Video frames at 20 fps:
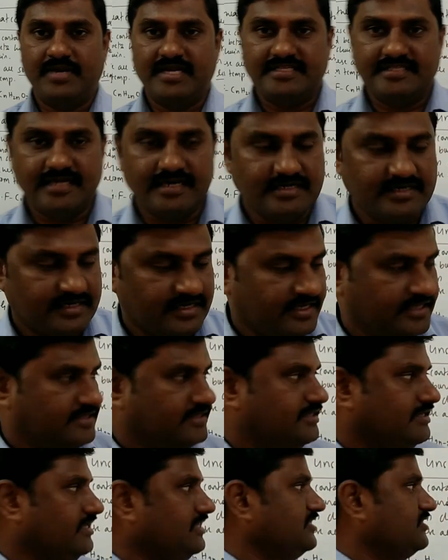present
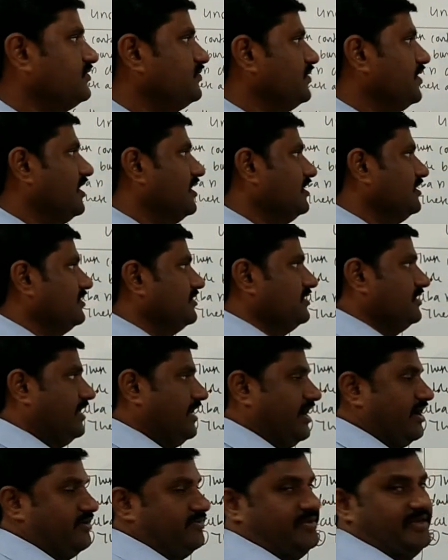in these one,
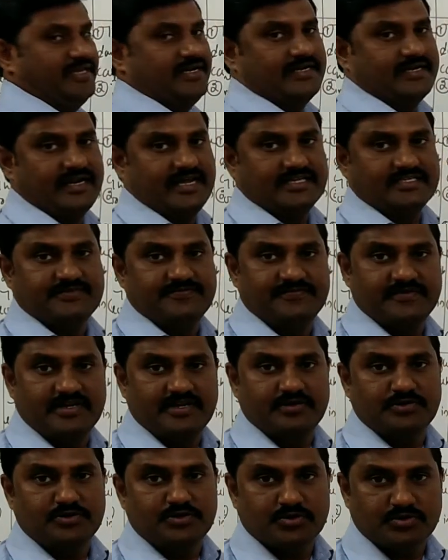they have been
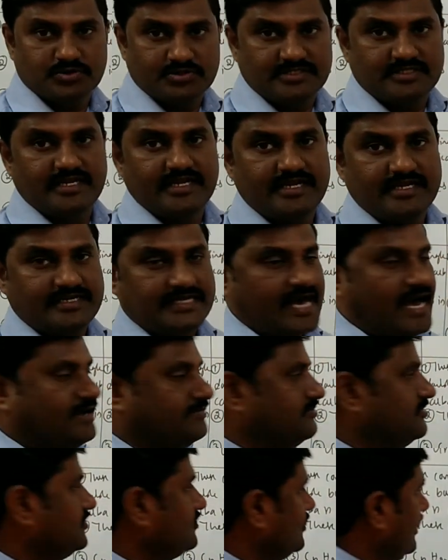classified into three
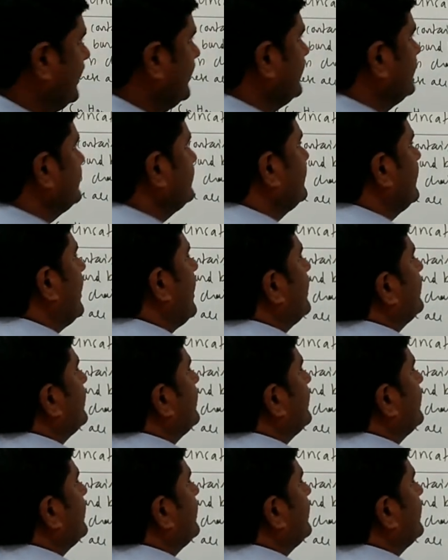types. Let us